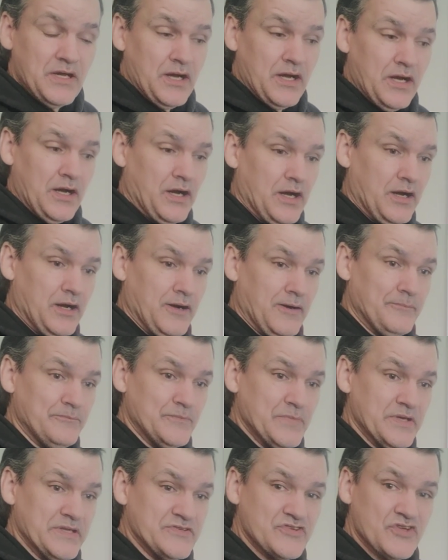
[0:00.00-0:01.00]
Um,
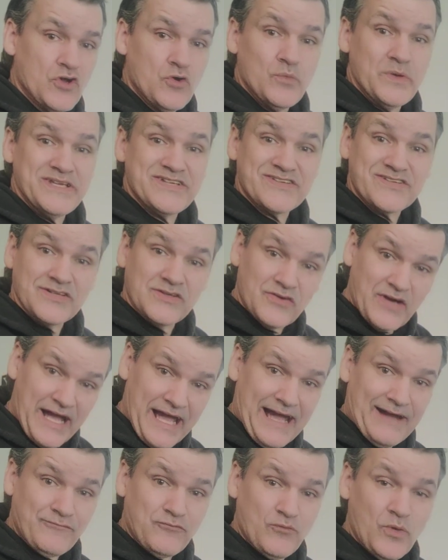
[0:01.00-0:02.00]
and so we still
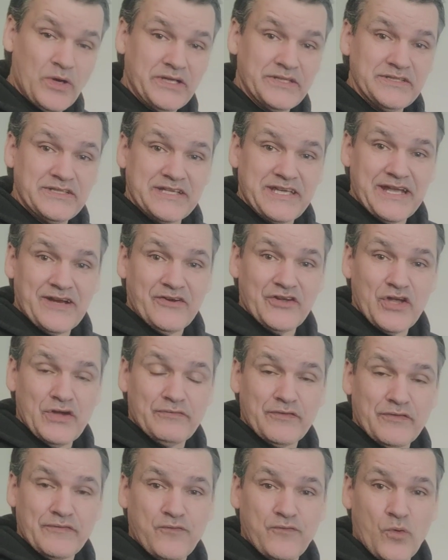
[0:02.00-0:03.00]
have one to carry
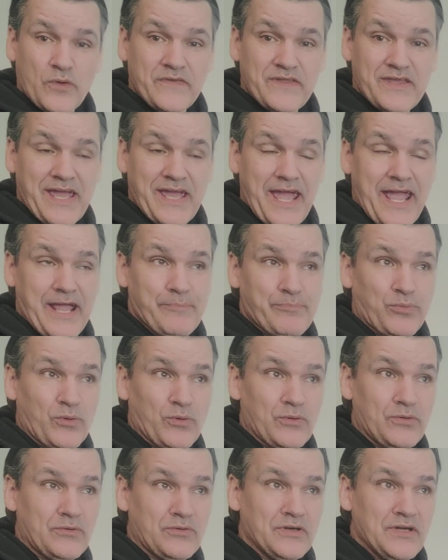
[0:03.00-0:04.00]
over for the
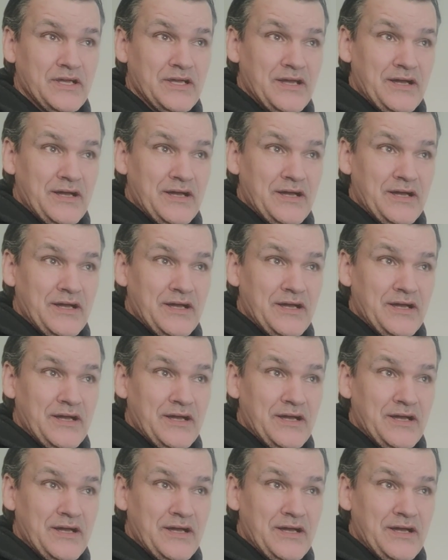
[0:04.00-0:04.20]
April